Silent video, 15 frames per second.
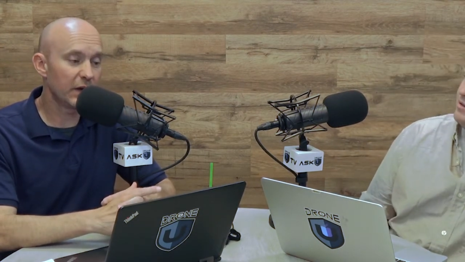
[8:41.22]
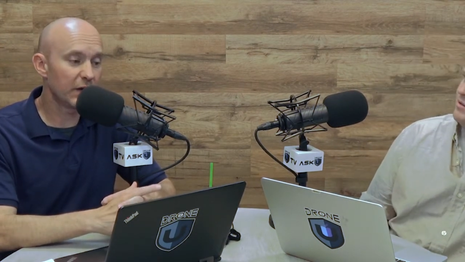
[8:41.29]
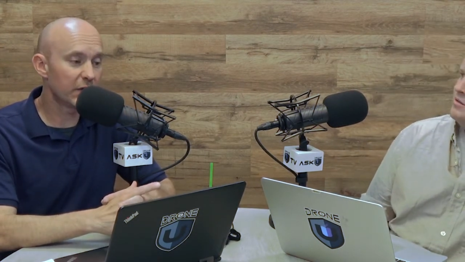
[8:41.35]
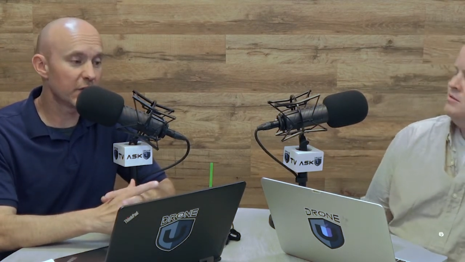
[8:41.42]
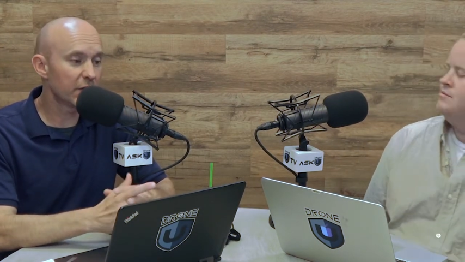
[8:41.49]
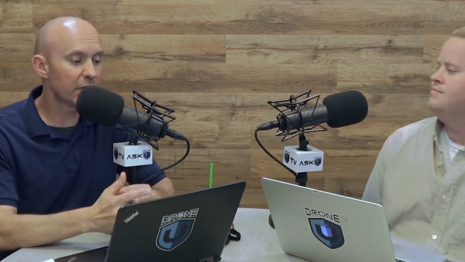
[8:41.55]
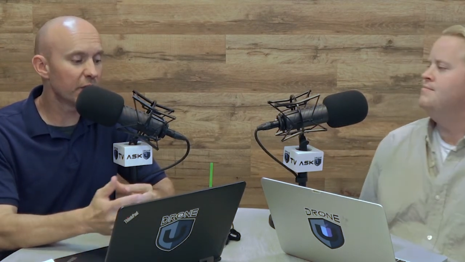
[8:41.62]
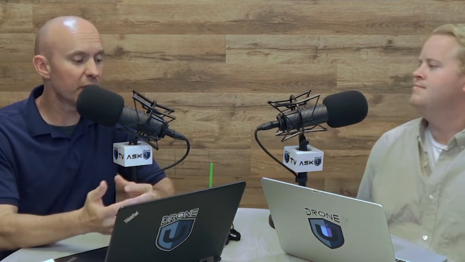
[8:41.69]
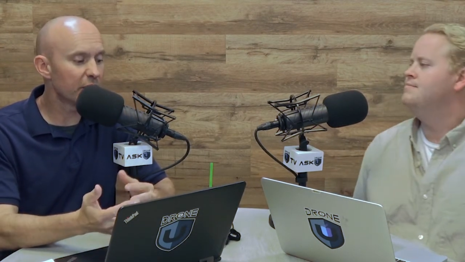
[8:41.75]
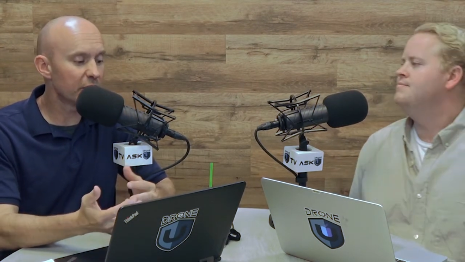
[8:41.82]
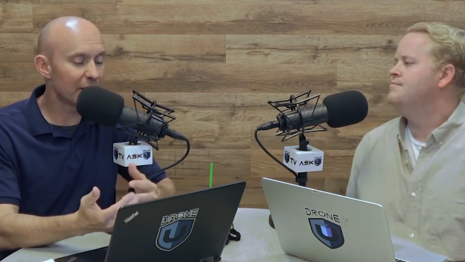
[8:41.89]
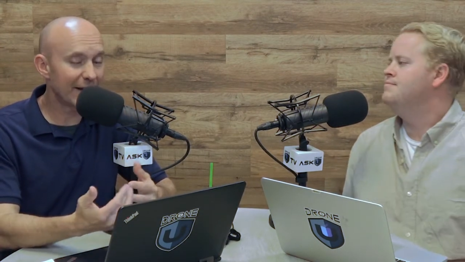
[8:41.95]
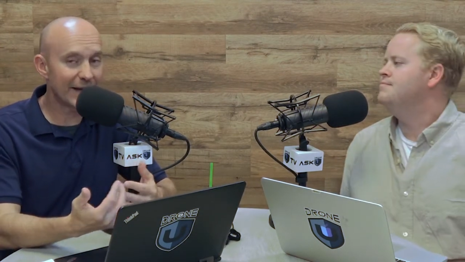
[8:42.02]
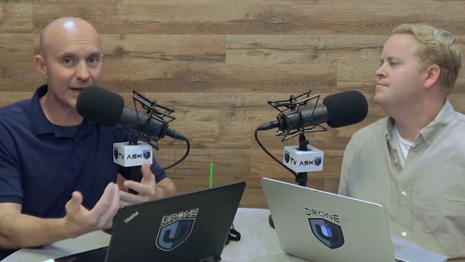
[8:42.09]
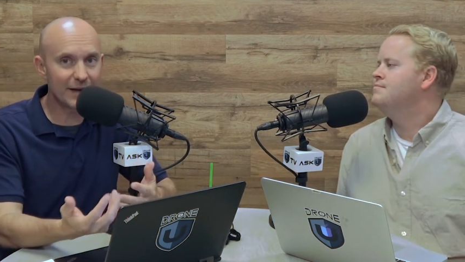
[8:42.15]
Speaker 1: it's a
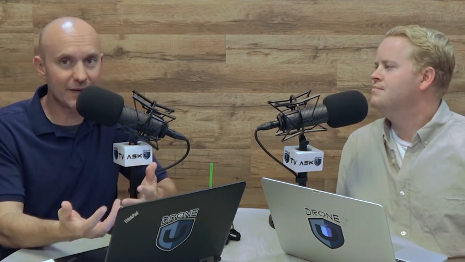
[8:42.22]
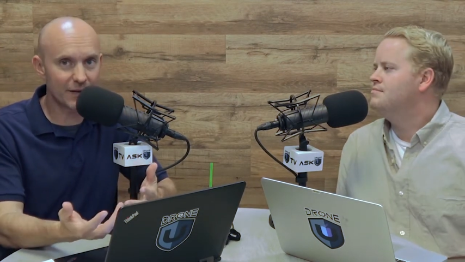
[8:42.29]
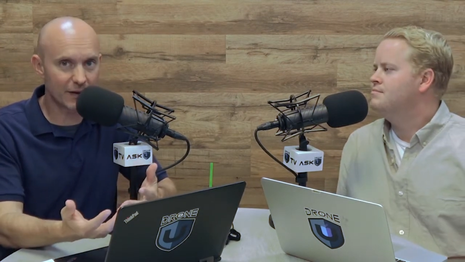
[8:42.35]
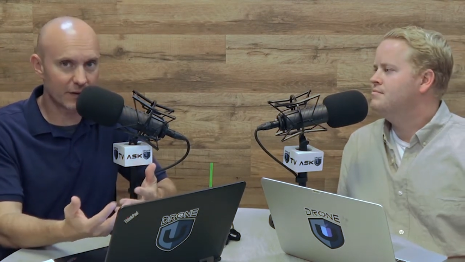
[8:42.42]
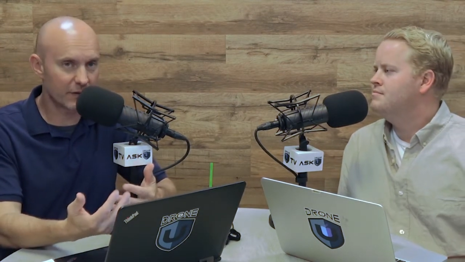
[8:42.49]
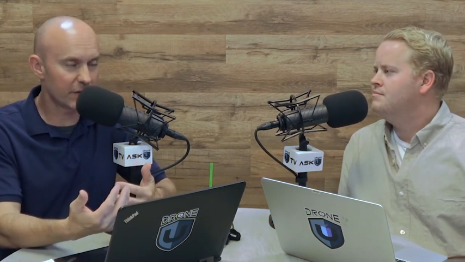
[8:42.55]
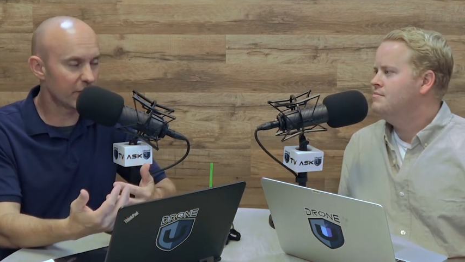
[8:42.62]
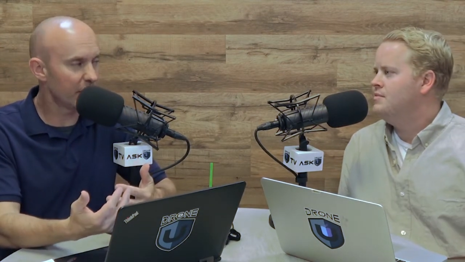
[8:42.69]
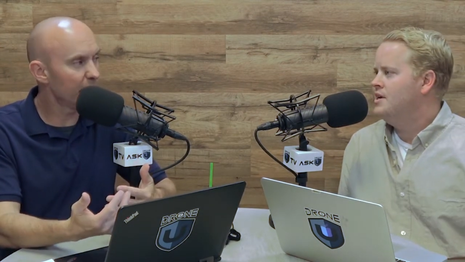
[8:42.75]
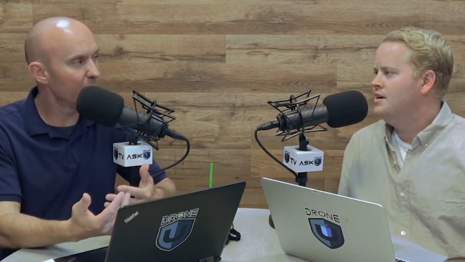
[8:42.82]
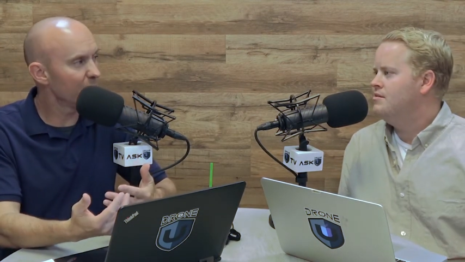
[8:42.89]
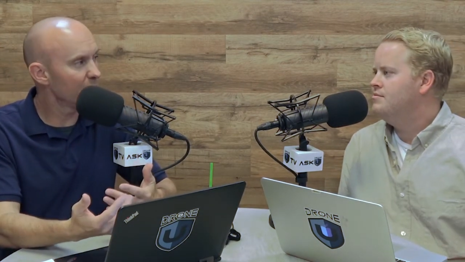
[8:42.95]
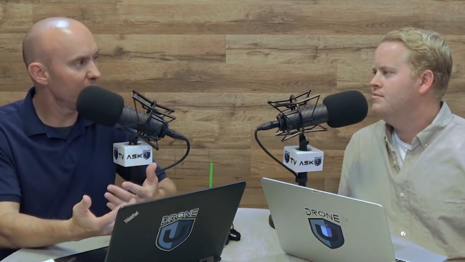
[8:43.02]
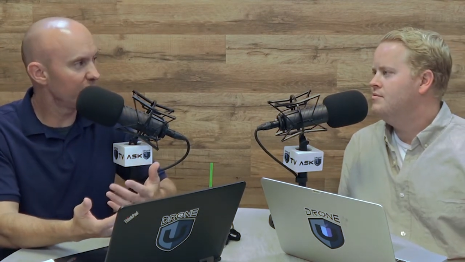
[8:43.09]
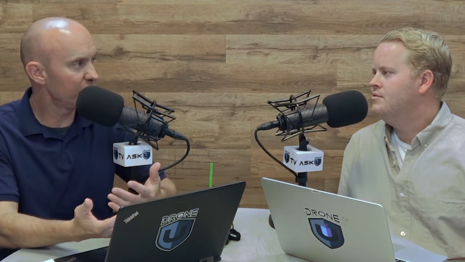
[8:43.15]
it's like anything, it's a very
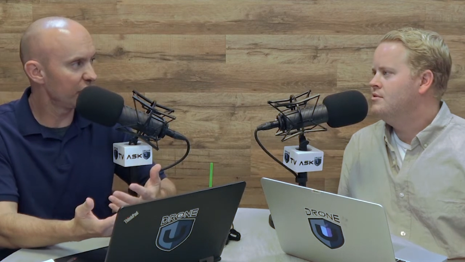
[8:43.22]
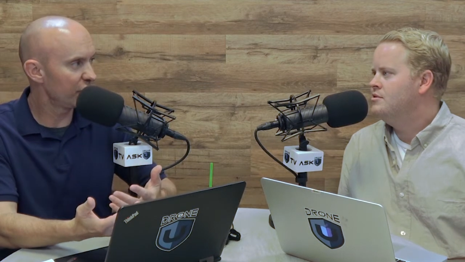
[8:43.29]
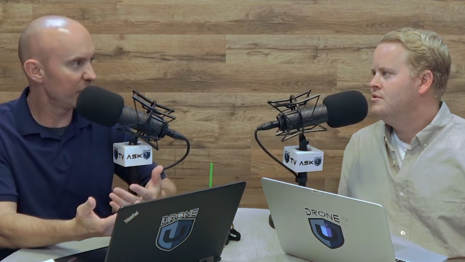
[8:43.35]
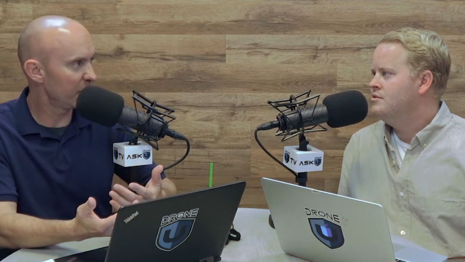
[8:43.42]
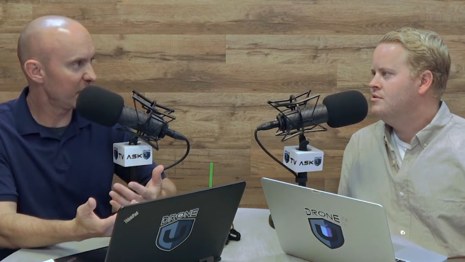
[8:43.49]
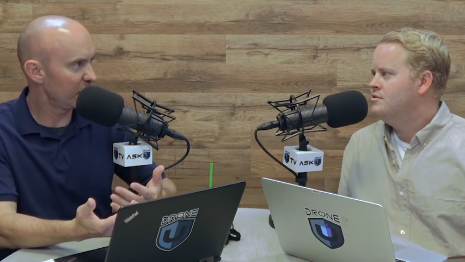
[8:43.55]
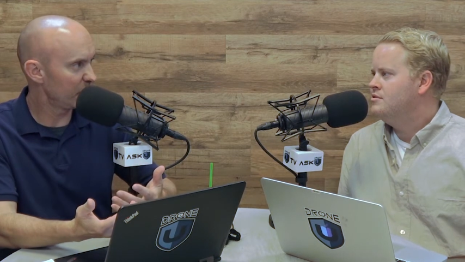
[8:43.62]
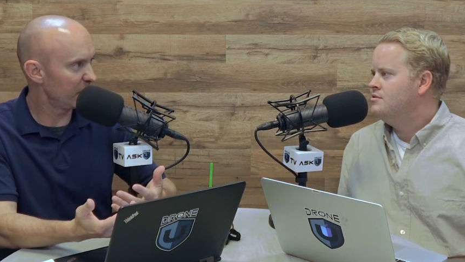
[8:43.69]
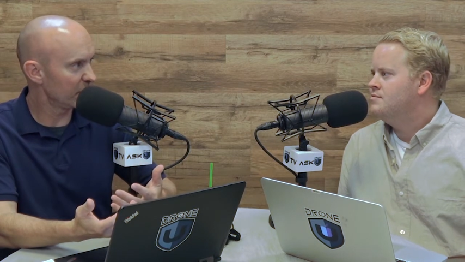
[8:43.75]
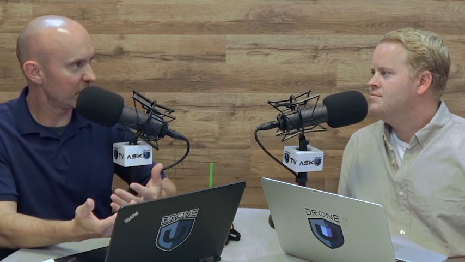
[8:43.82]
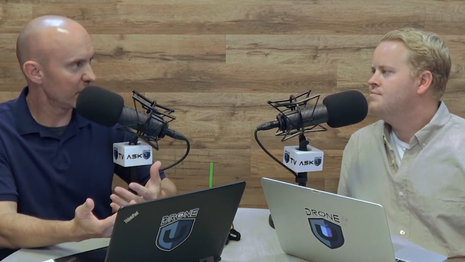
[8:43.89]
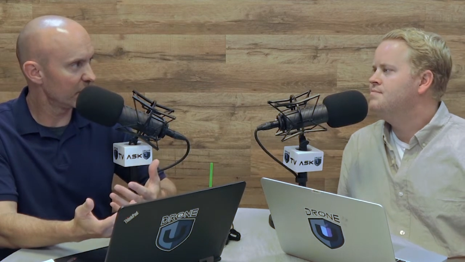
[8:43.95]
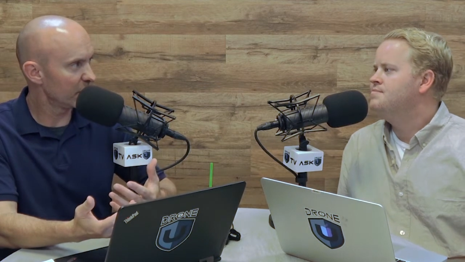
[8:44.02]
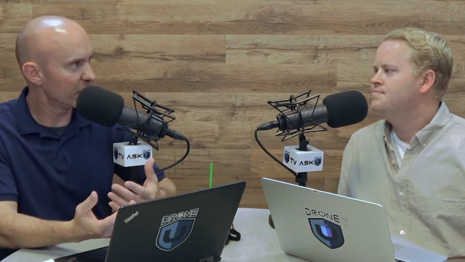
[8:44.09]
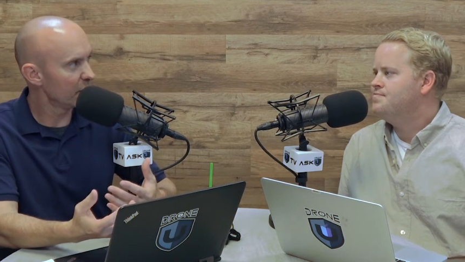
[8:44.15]
yeah. relationship based
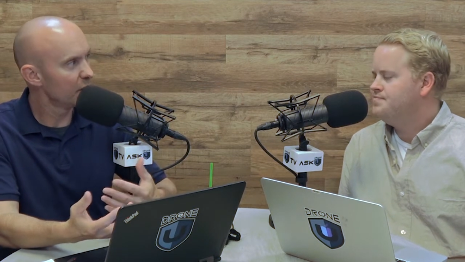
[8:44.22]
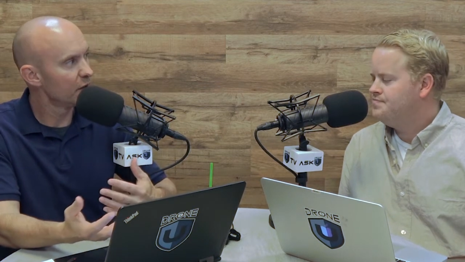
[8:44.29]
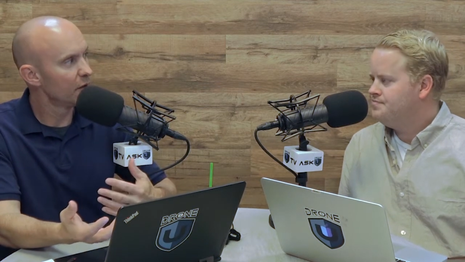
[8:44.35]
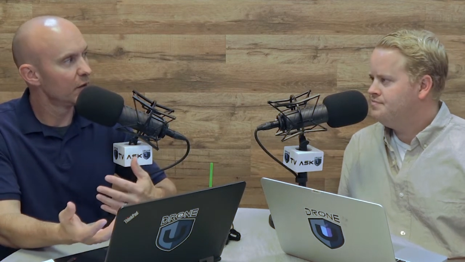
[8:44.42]
business.